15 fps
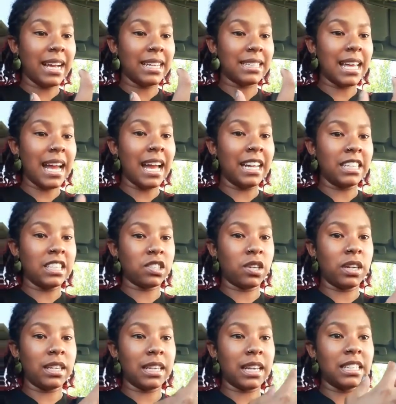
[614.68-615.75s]
that, and it's
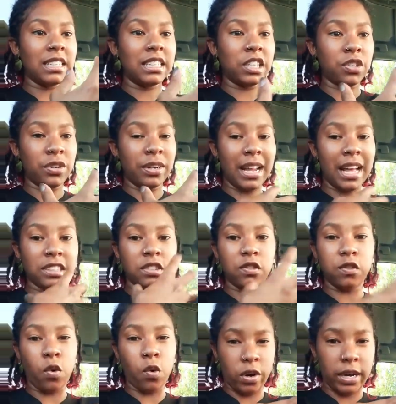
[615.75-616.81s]
going to consider it as
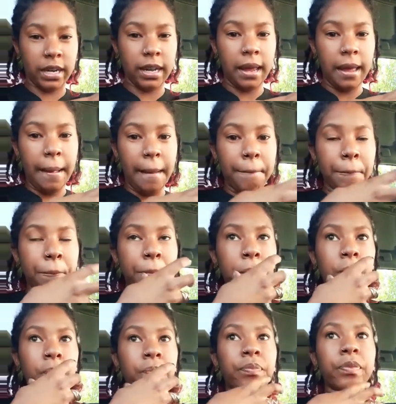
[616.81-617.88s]
foreign.
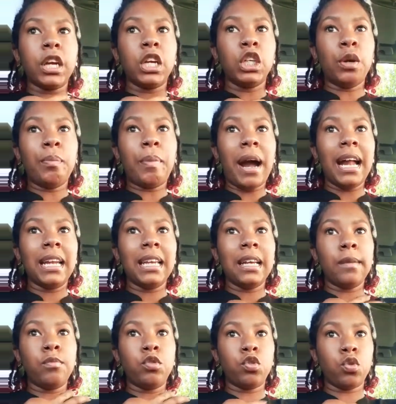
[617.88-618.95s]
Your body
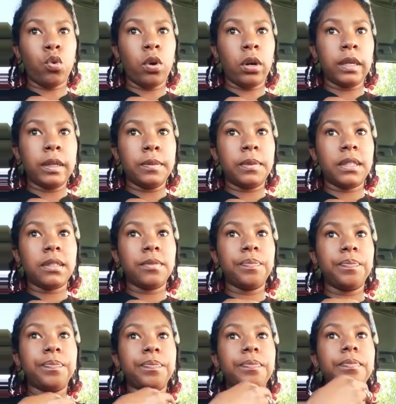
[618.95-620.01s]
absorbs
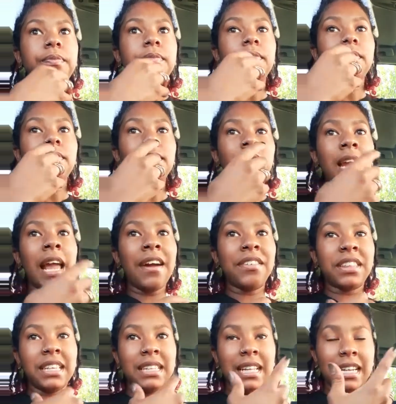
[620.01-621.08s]

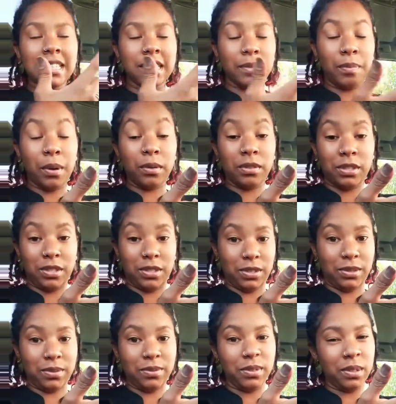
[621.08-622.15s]
everything that it's supposed to,
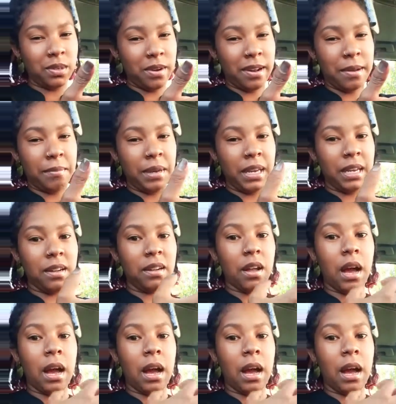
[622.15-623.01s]
you know what I mean?